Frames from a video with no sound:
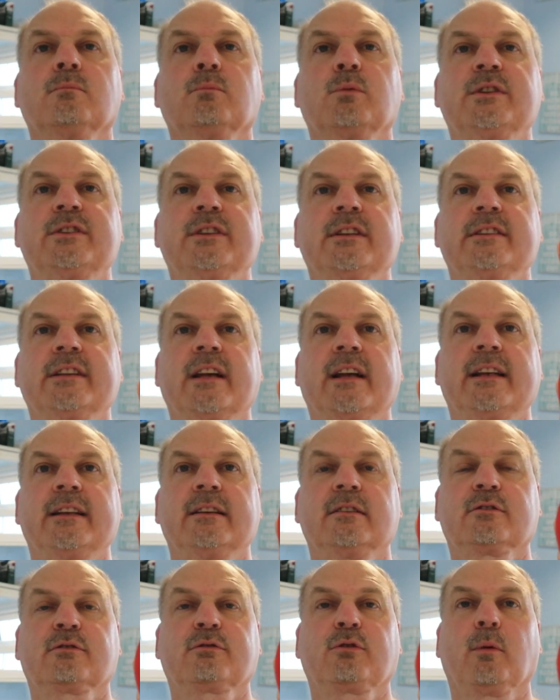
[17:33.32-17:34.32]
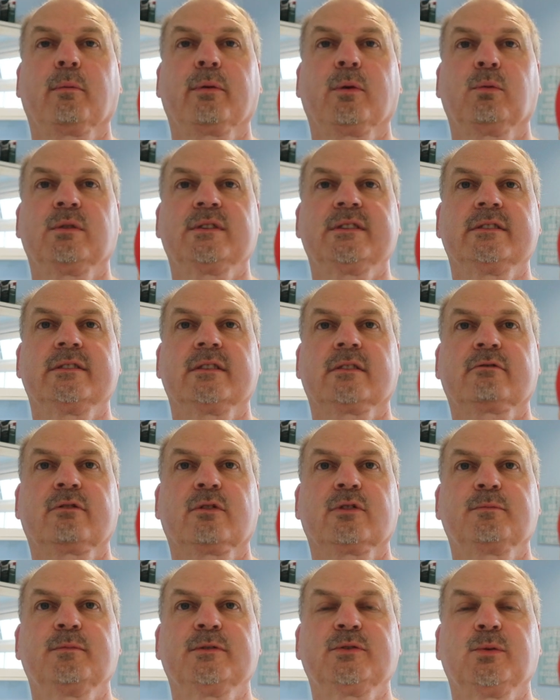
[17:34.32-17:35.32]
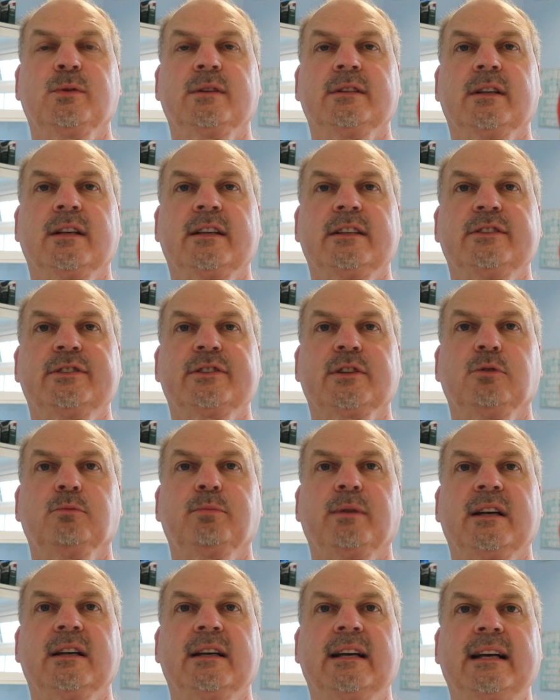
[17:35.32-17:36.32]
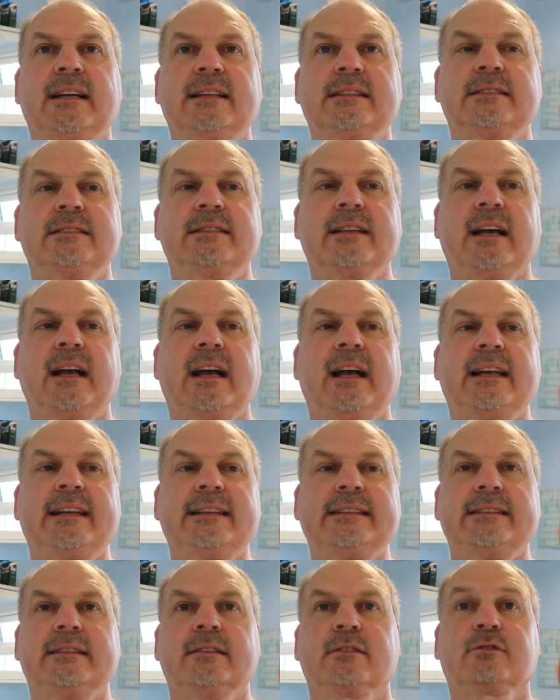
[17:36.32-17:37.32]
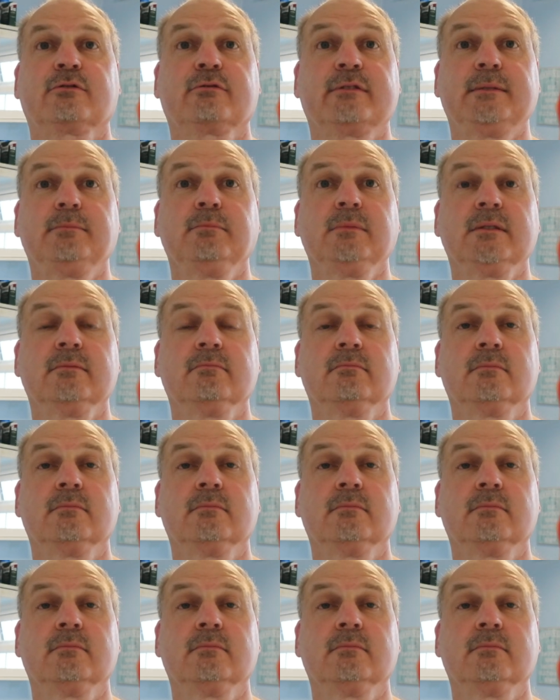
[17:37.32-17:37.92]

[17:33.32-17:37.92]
which is a Croap, which is a cross between a soap and a cream.